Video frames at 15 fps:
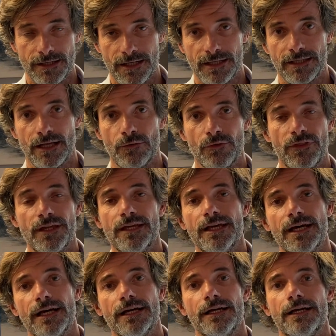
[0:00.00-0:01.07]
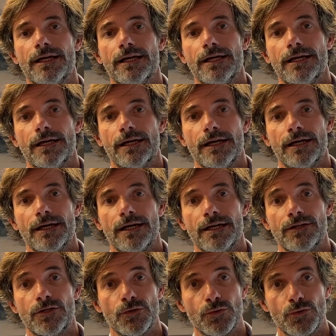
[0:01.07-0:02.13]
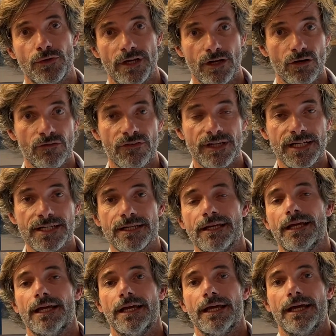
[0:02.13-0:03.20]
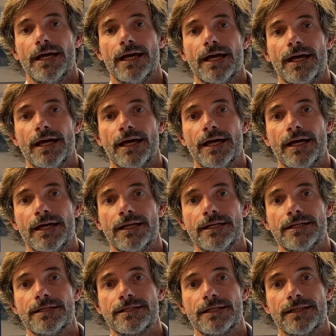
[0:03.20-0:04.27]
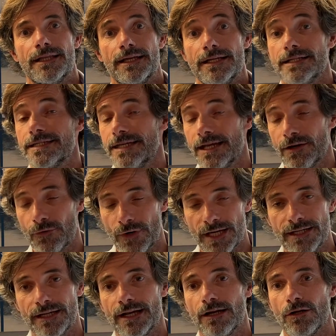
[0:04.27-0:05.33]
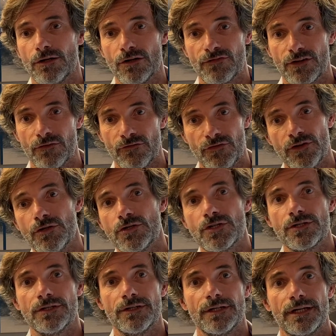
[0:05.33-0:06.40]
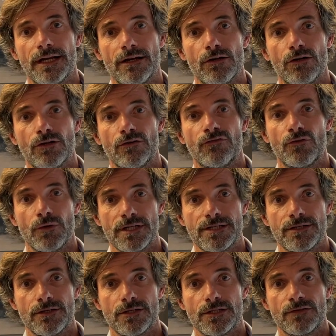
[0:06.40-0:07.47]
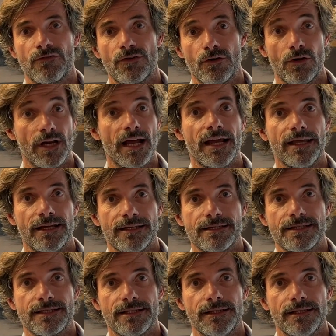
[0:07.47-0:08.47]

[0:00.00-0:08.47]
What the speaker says: Andalusia, due to the COVID, and that is generating a lot of confusion and a lot of questions from clients.